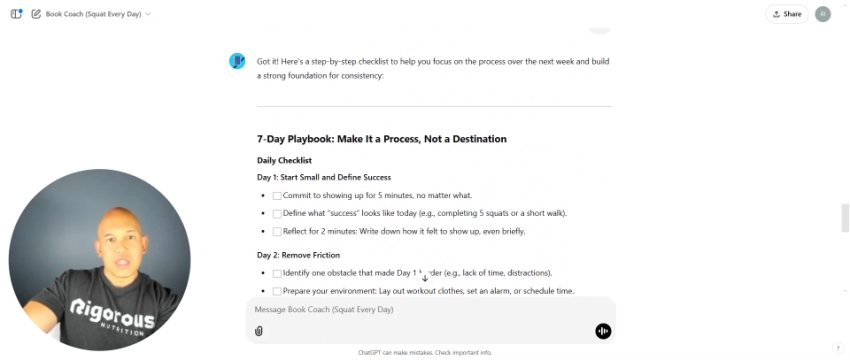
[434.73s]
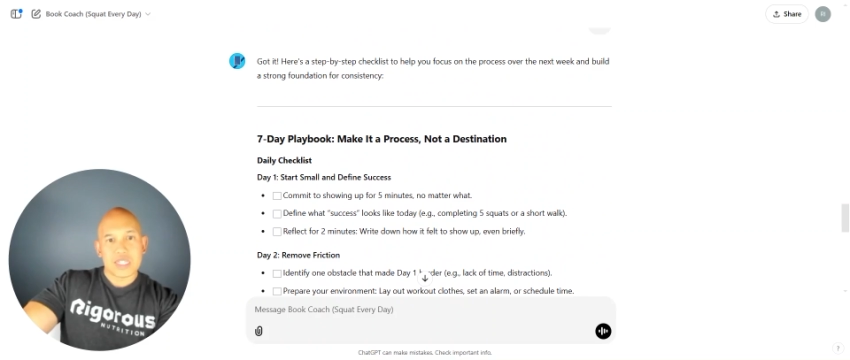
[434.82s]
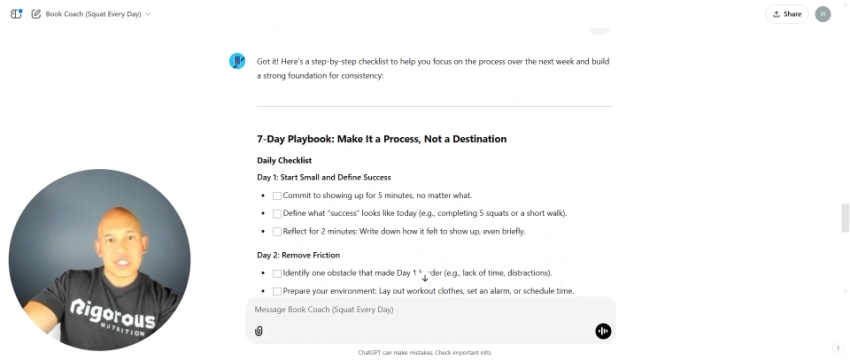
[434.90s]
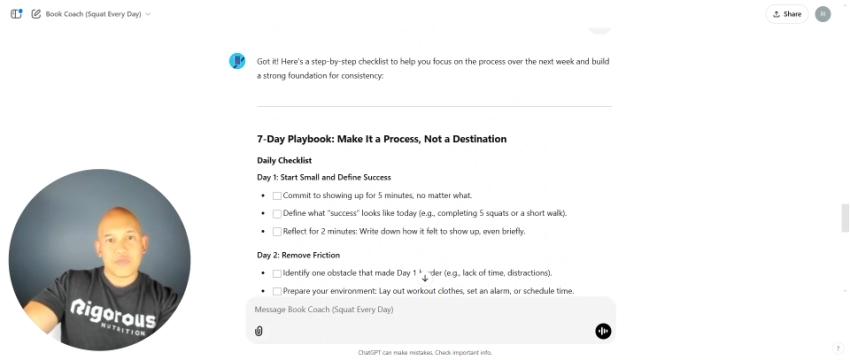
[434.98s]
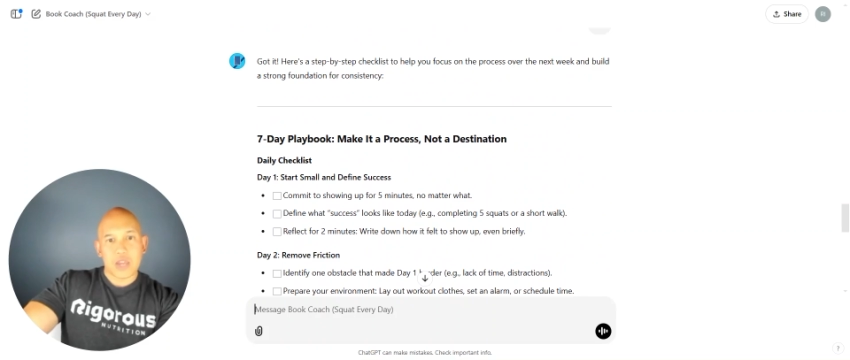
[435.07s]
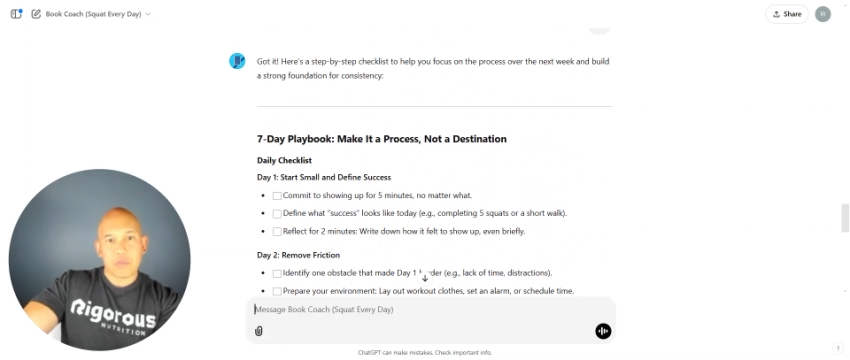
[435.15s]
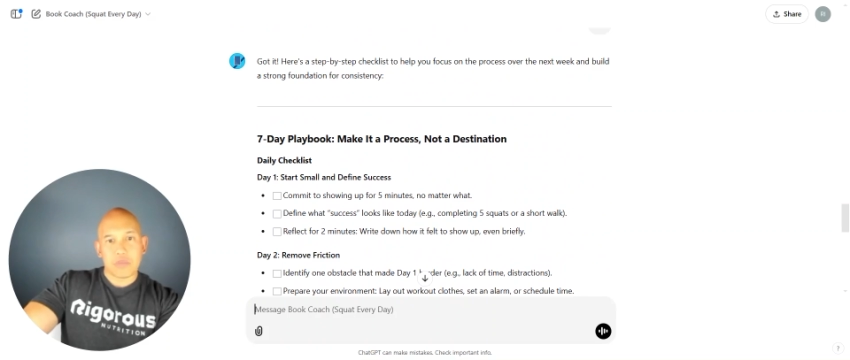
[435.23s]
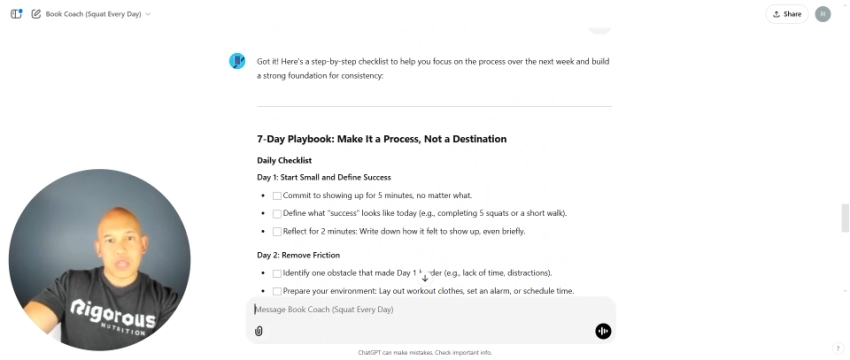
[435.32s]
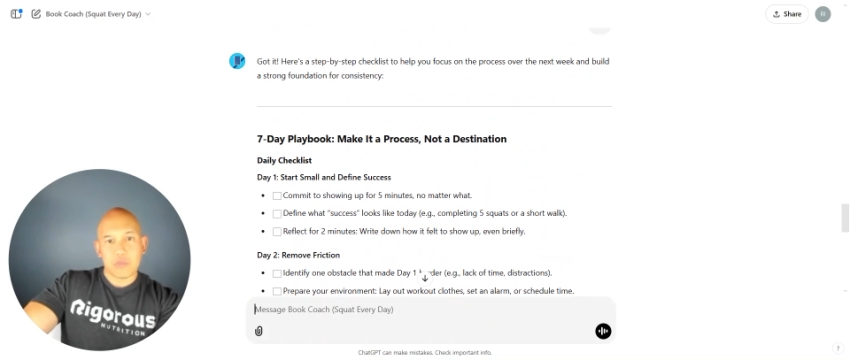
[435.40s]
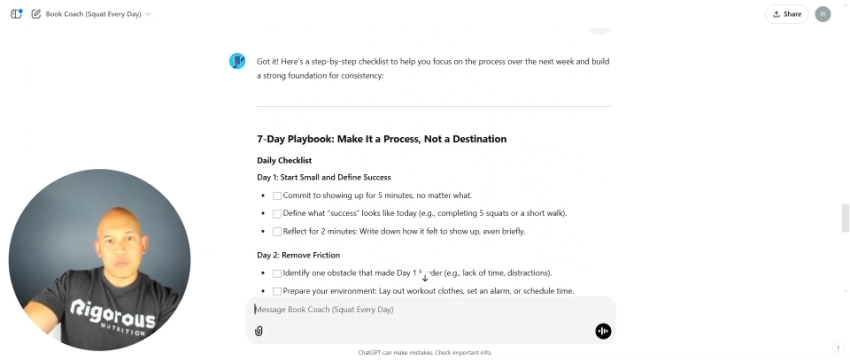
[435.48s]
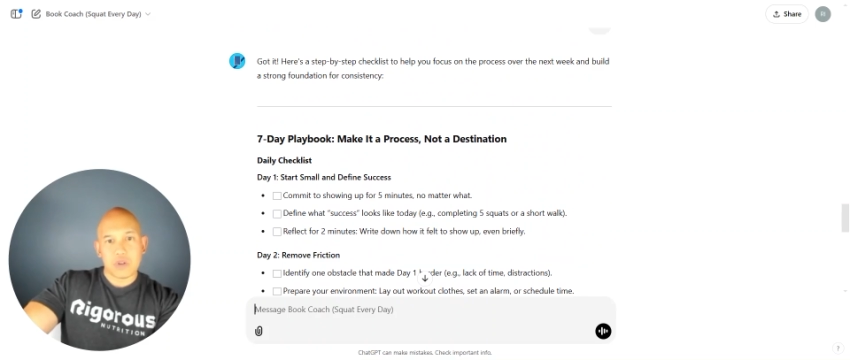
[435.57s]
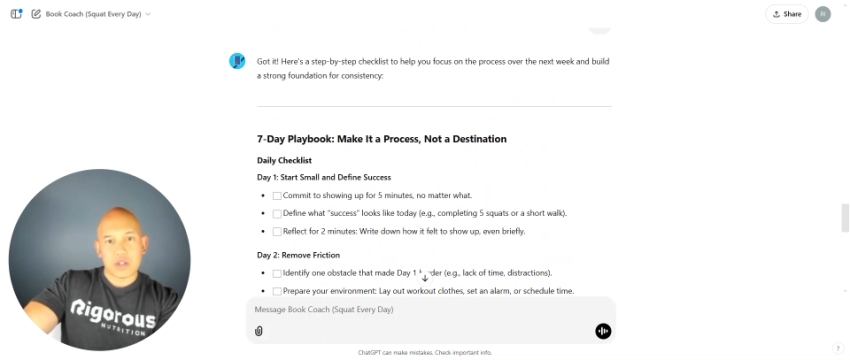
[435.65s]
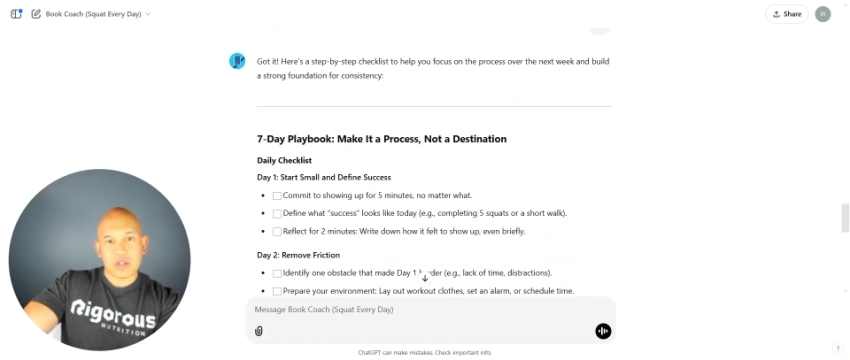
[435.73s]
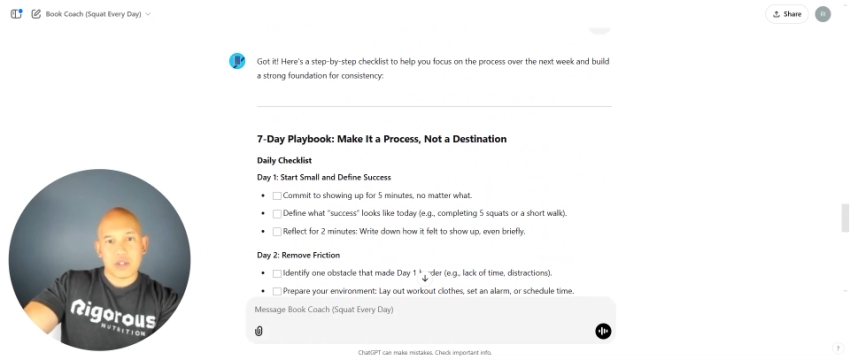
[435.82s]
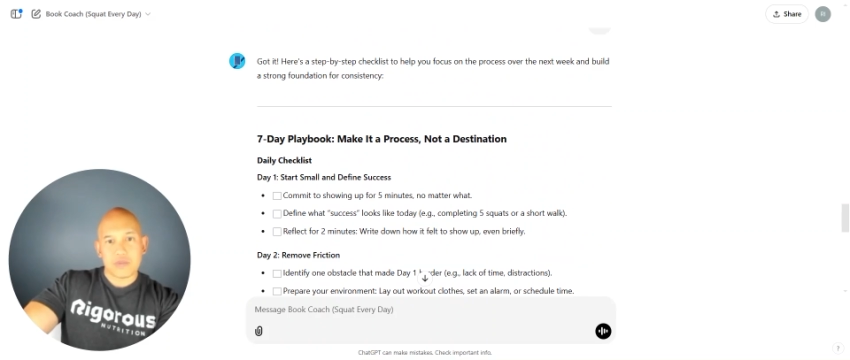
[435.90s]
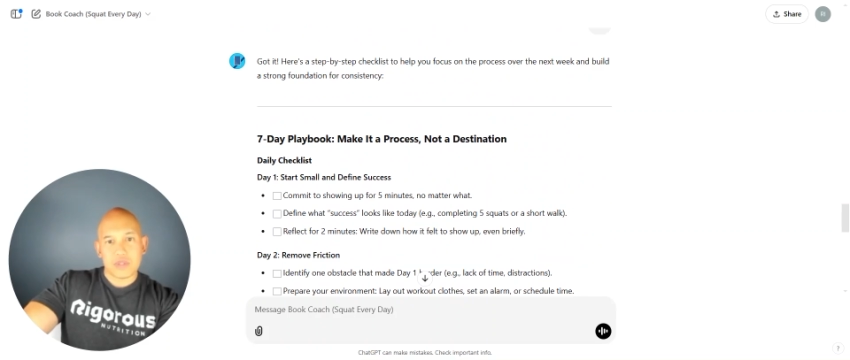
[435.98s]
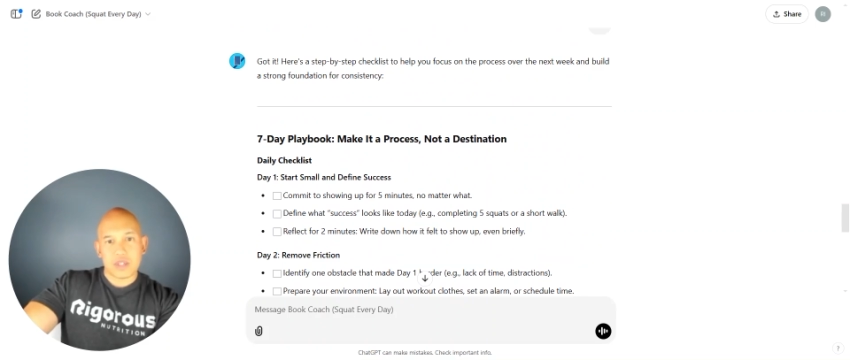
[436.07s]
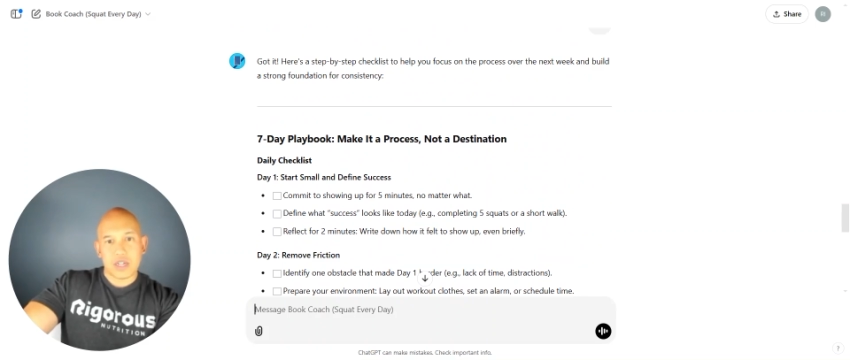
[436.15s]
7-day playbook,
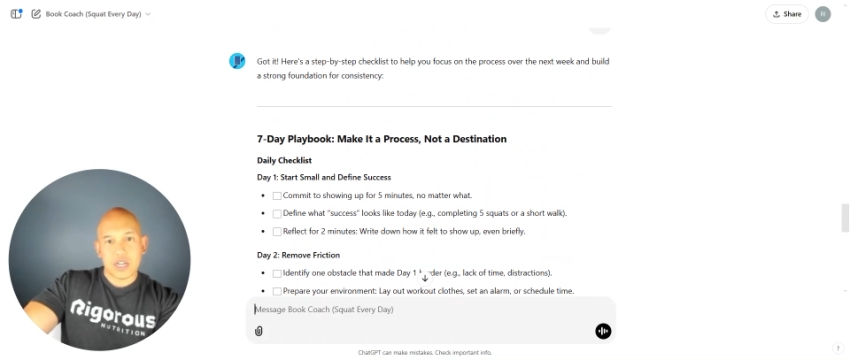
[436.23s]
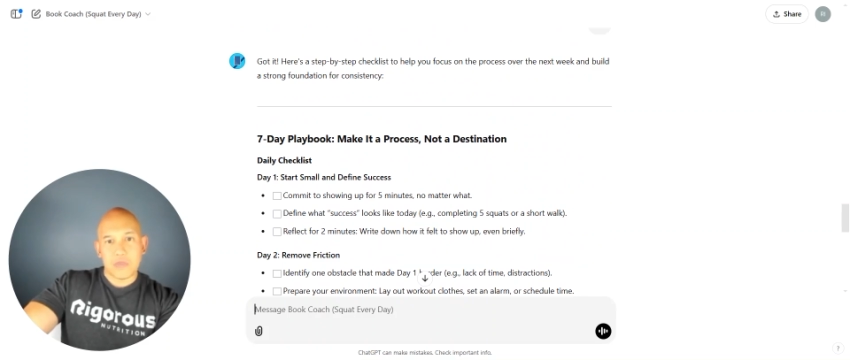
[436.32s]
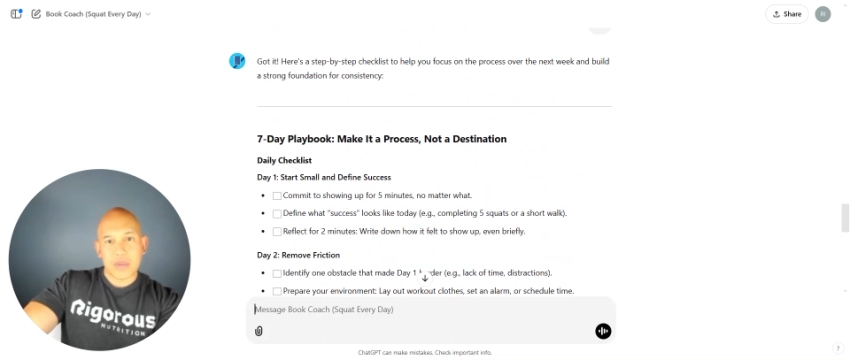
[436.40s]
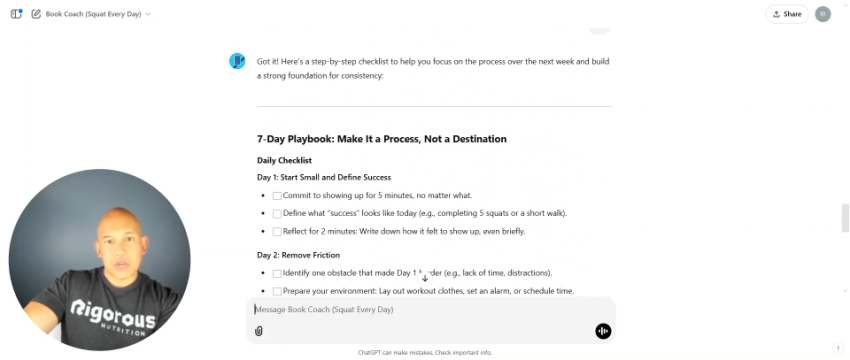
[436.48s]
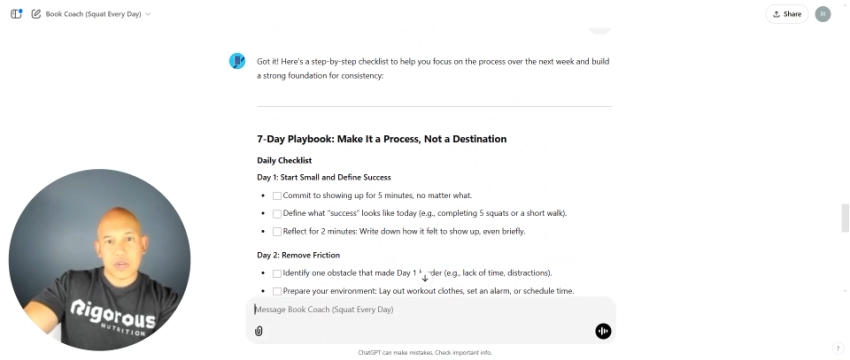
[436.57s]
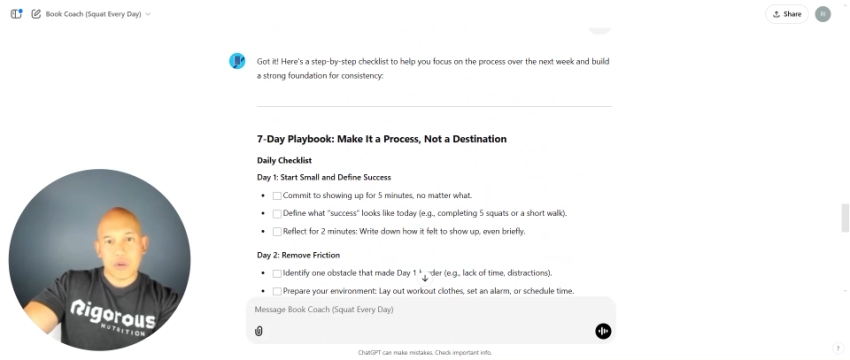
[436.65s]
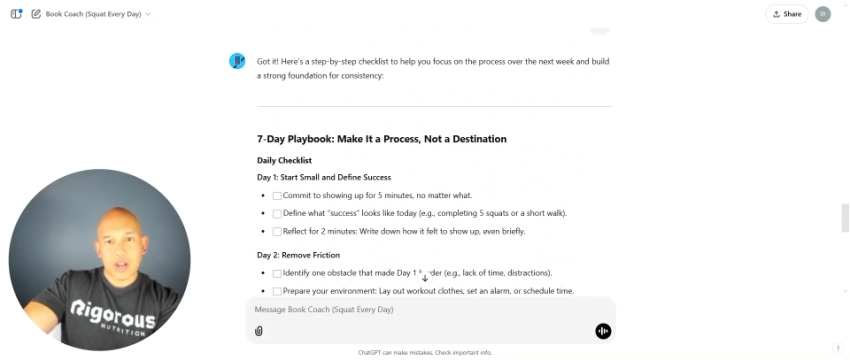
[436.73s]
make it a